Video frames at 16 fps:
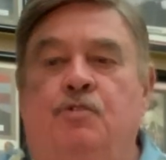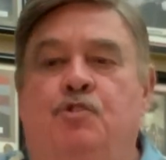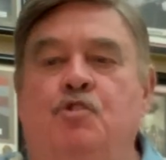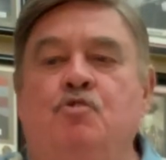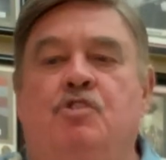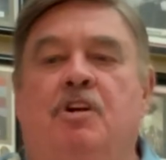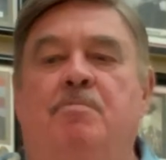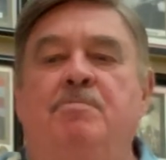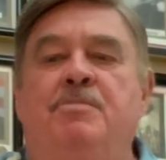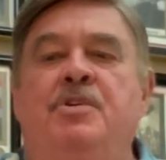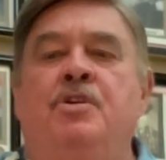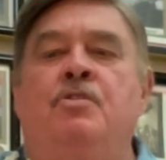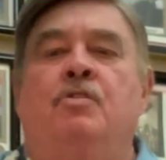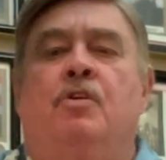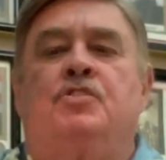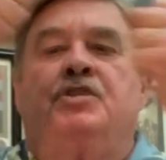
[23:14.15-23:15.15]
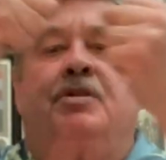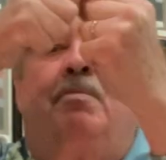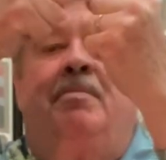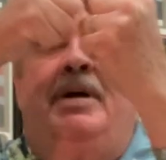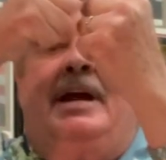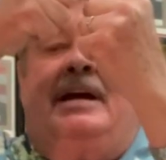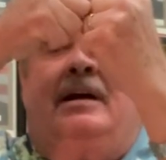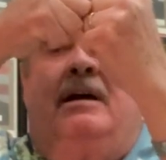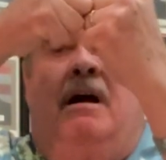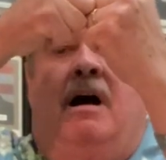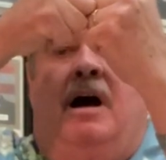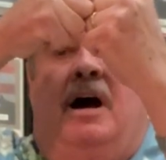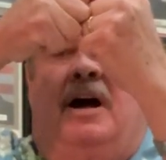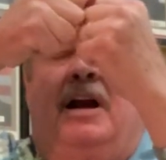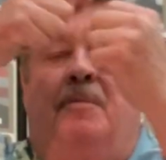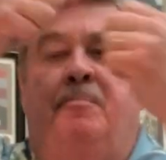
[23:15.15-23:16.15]
to commune or to meet
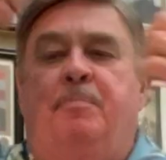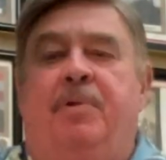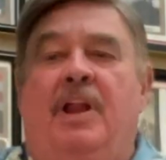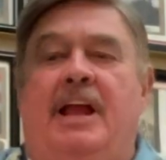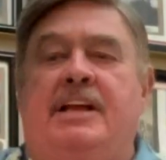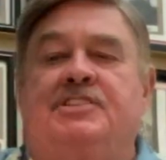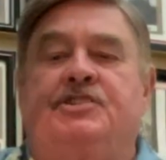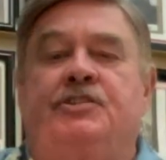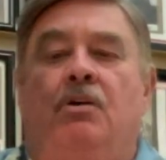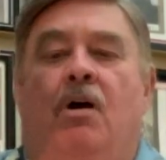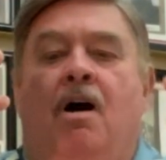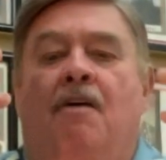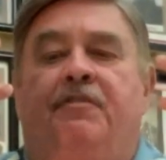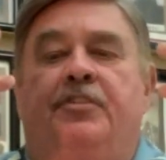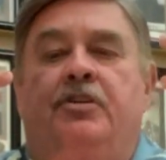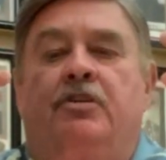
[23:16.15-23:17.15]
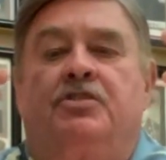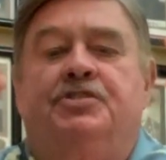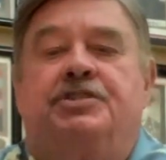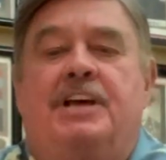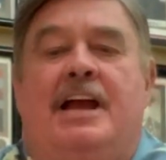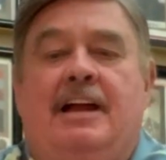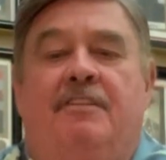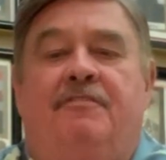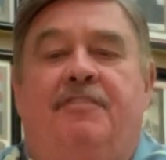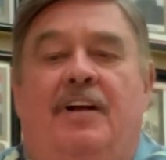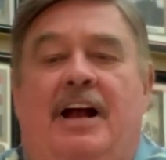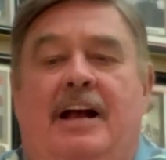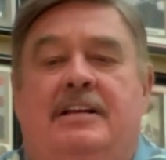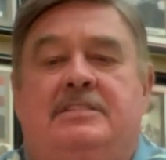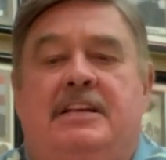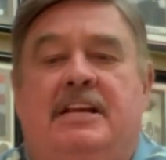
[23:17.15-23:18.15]
God, a place to offer your
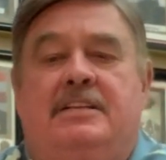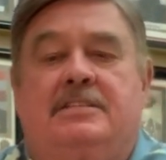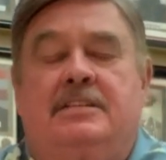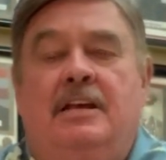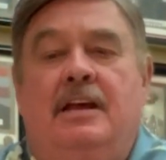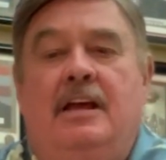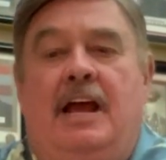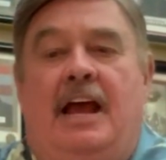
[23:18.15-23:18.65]
sacrifice as,